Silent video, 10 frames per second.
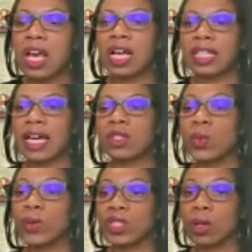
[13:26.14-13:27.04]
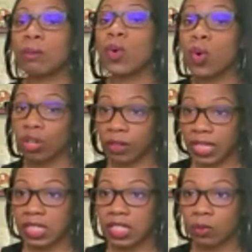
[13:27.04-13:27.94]
A lot of toys are
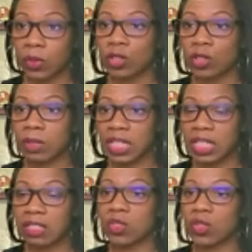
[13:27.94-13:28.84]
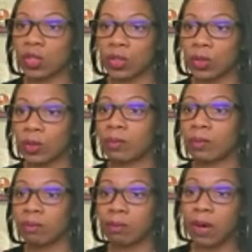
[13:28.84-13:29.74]
porous, which means you're
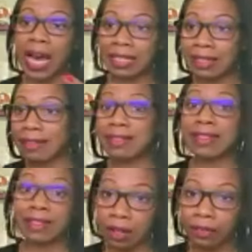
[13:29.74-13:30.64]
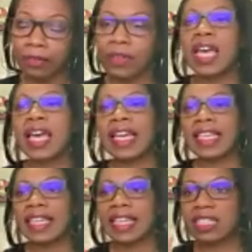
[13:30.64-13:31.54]
body stuff
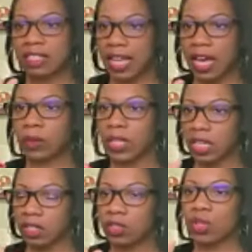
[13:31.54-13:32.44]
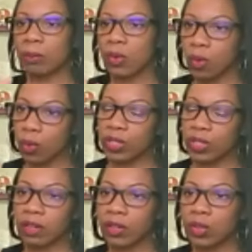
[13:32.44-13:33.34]
gets down into the pores
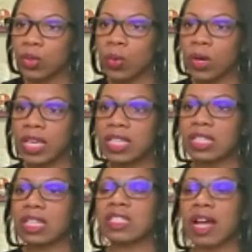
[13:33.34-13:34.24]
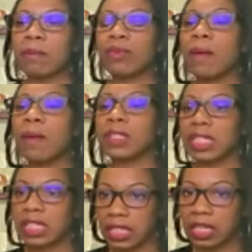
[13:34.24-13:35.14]
of your toys and it's not properly
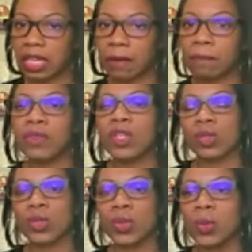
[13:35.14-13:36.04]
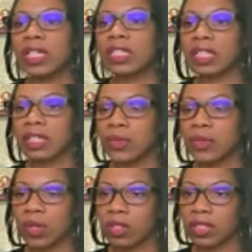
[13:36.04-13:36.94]
cleaning. So, toy
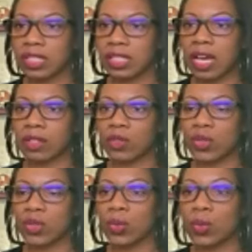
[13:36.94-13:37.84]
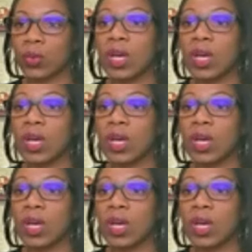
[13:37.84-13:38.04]
cleaners are designed to